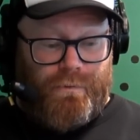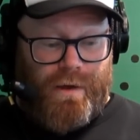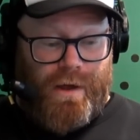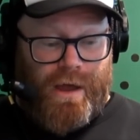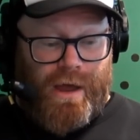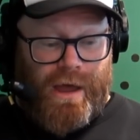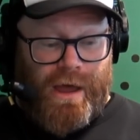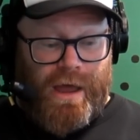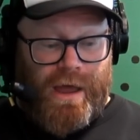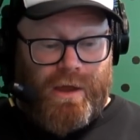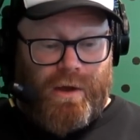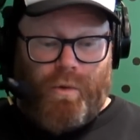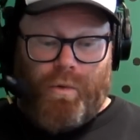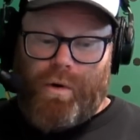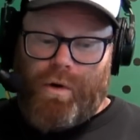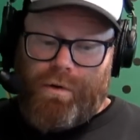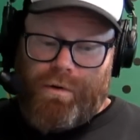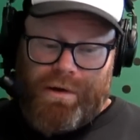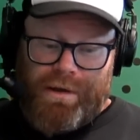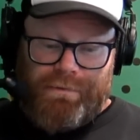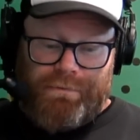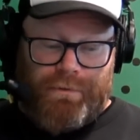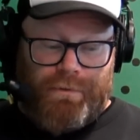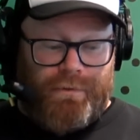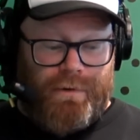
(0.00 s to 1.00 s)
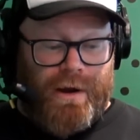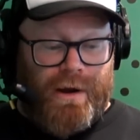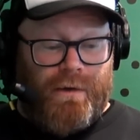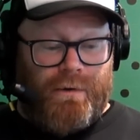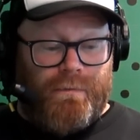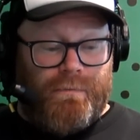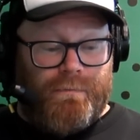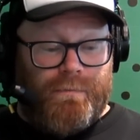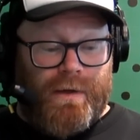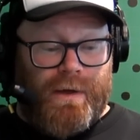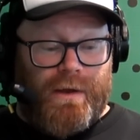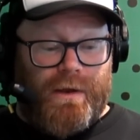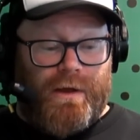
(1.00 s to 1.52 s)
even Rao,
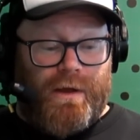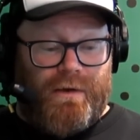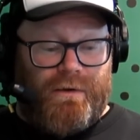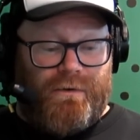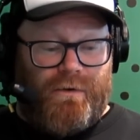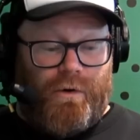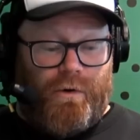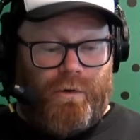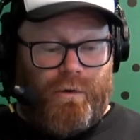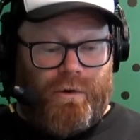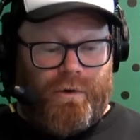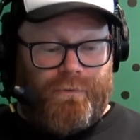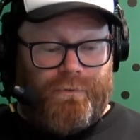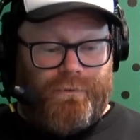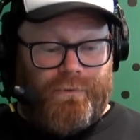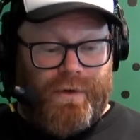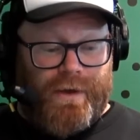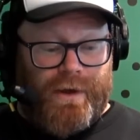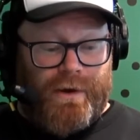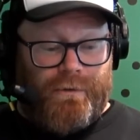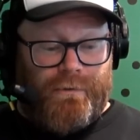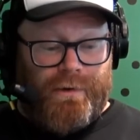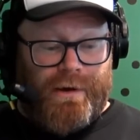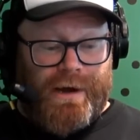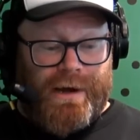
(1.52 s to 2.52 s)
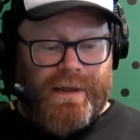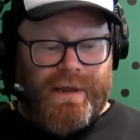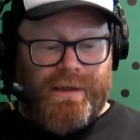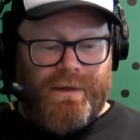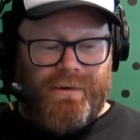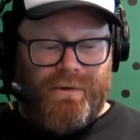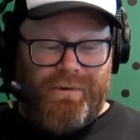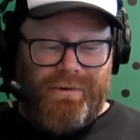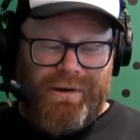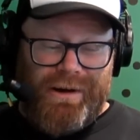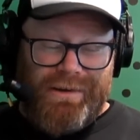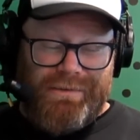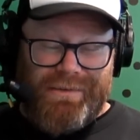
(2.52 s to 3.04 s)
or a Fiorini,
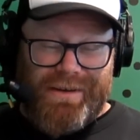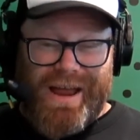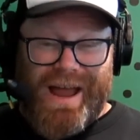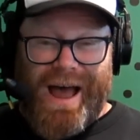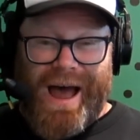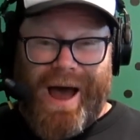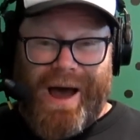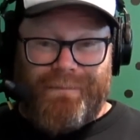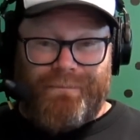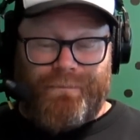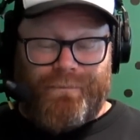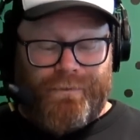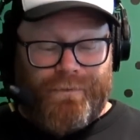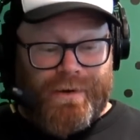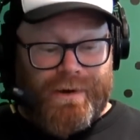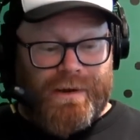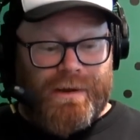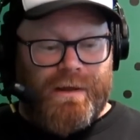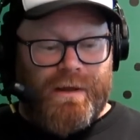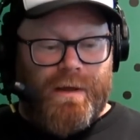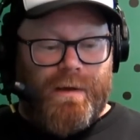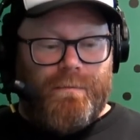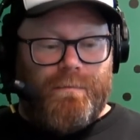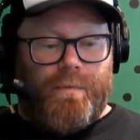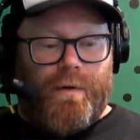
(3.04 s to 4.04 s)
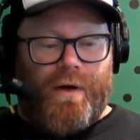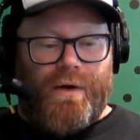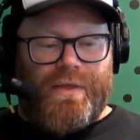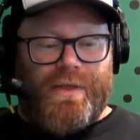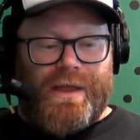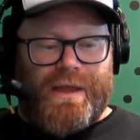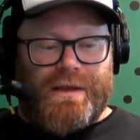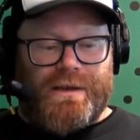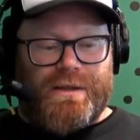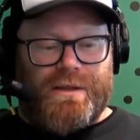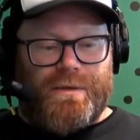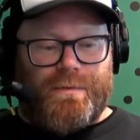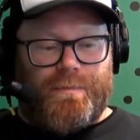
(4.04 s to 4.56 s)
or even a Humphrey by
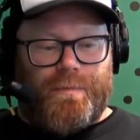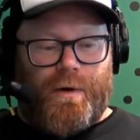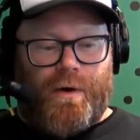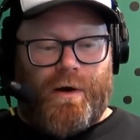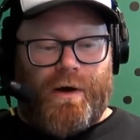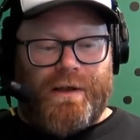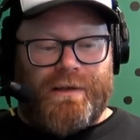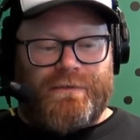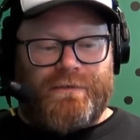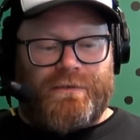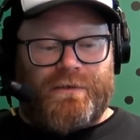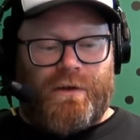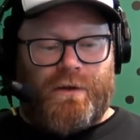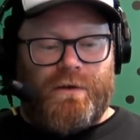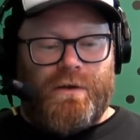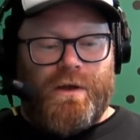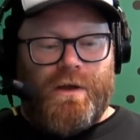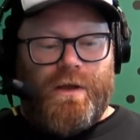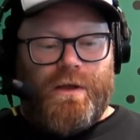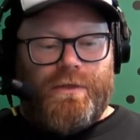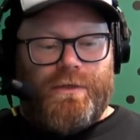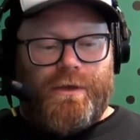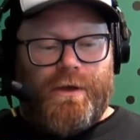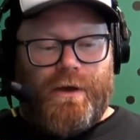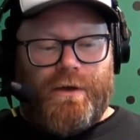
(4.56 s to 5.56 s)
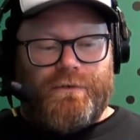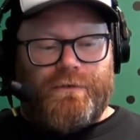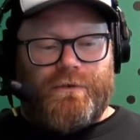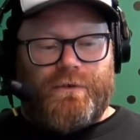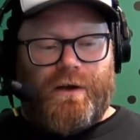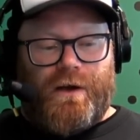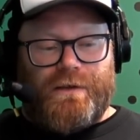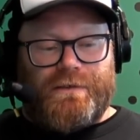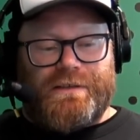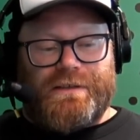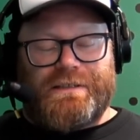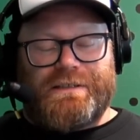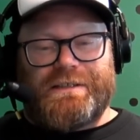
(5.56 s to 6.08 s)
the end of the buy. So those
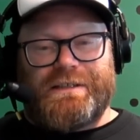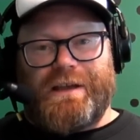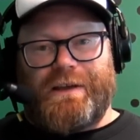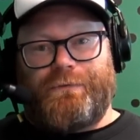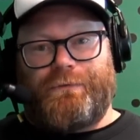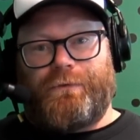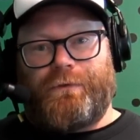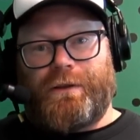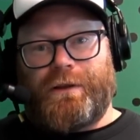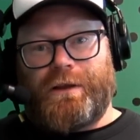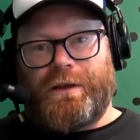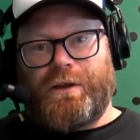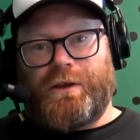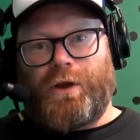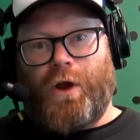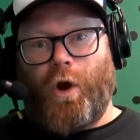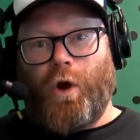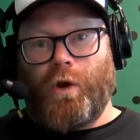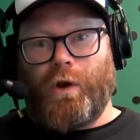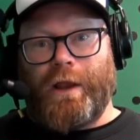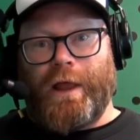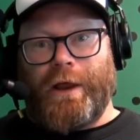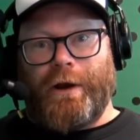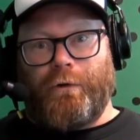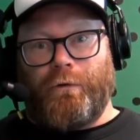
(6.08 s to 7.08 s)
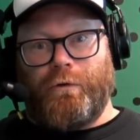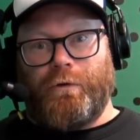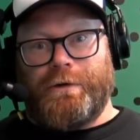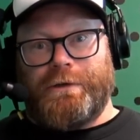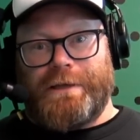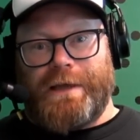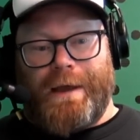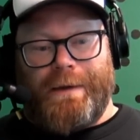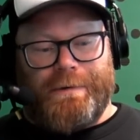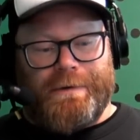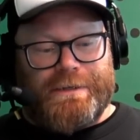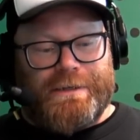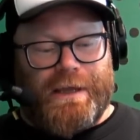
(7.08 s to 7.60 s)
guys are definitely collateral
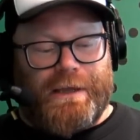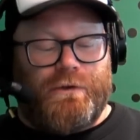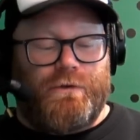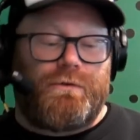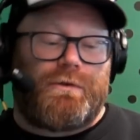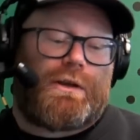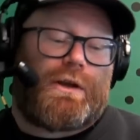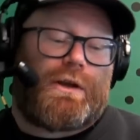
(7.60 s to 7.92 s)
damage. They could